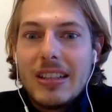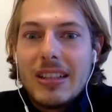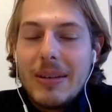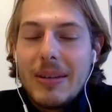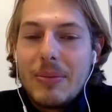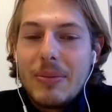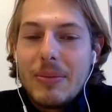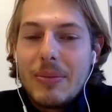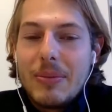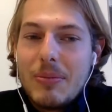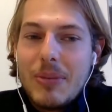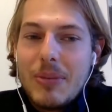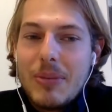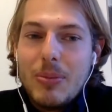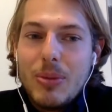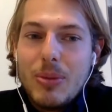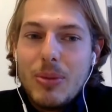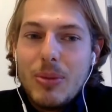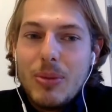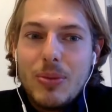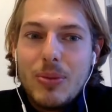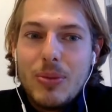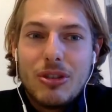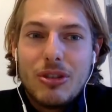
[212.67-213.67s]
that
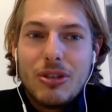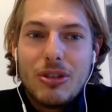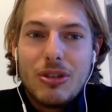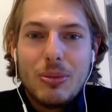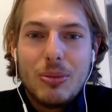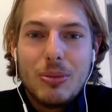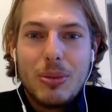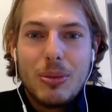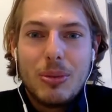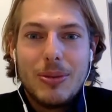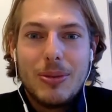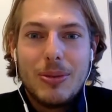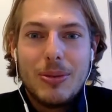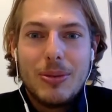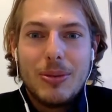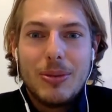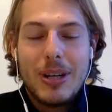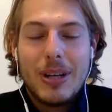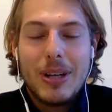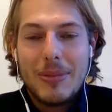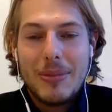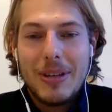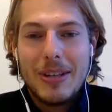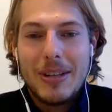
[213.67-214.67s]
maybe we should be
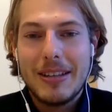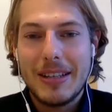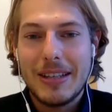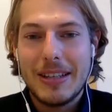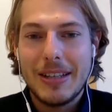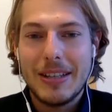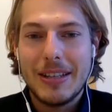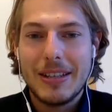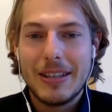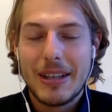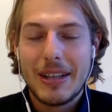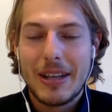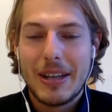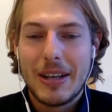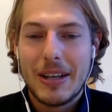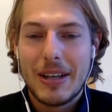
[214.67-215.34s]
recommending,